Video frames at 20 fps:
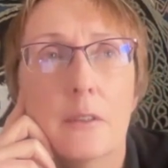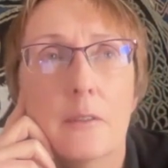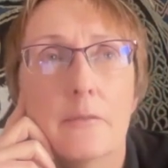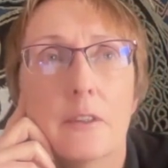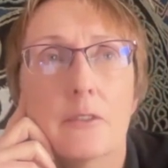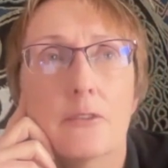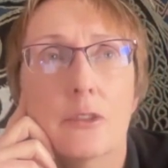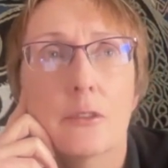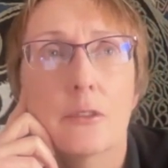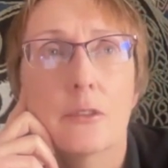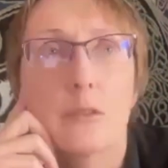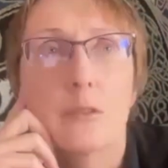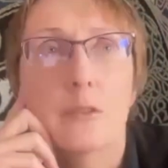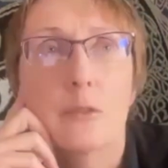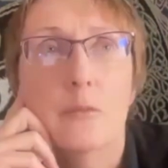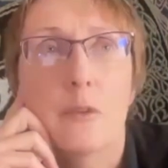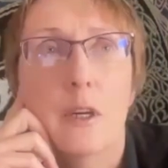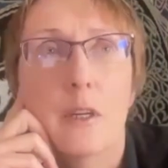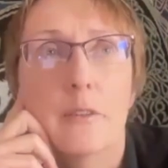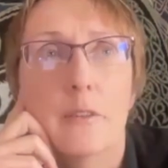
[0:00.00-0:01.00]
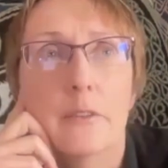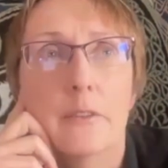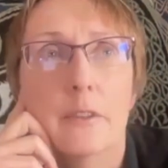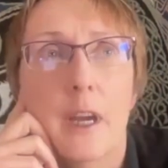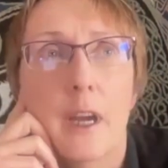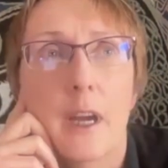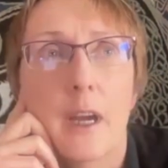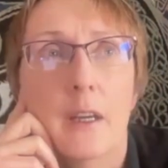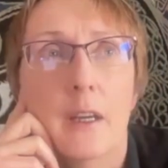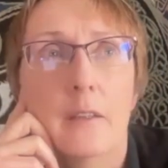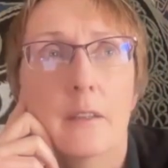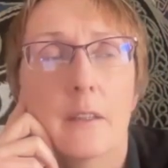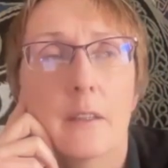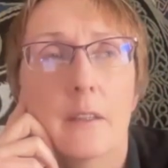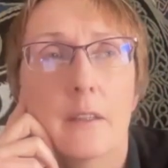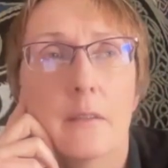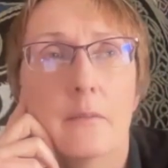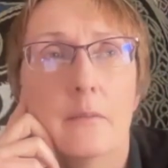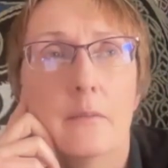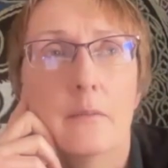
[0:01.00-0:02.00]
of the church was that
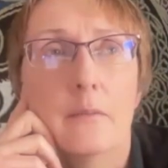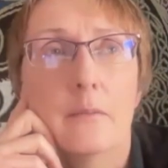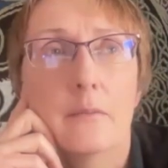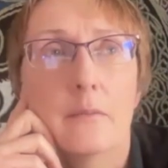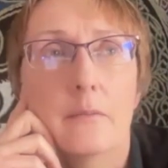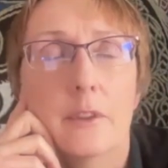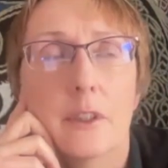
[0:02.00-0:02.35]
um,